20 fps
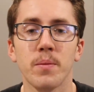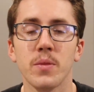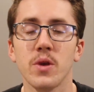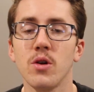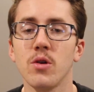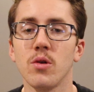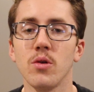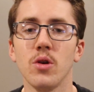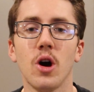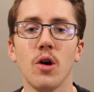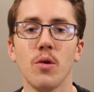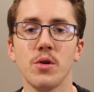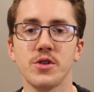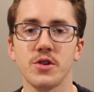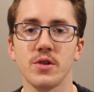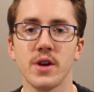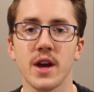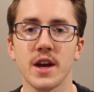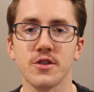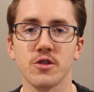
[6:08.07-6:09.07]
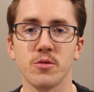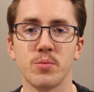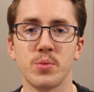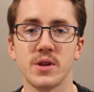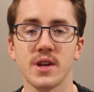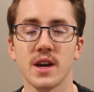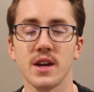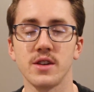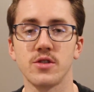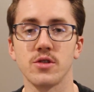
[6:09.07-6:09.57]
you don't know what your natural
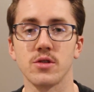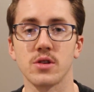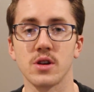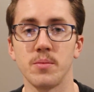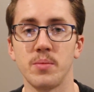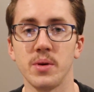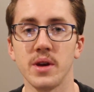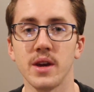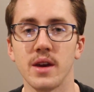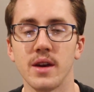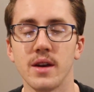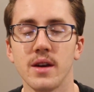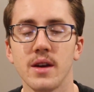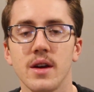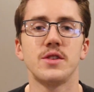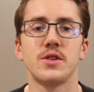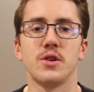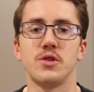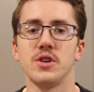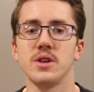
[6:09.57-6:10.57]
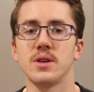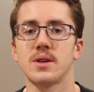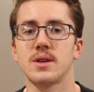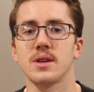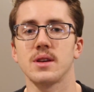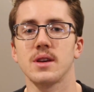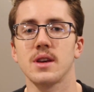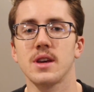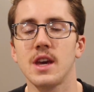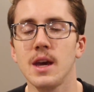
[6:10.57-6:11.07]
potential could be. So
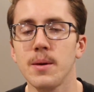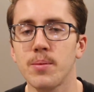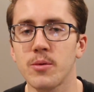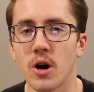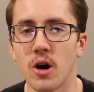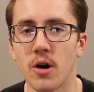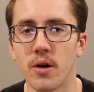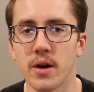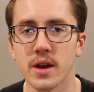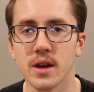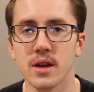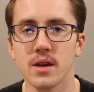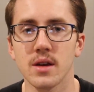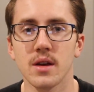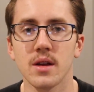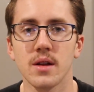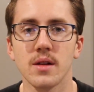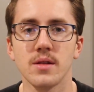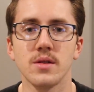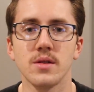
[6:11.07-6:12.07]
just keep going.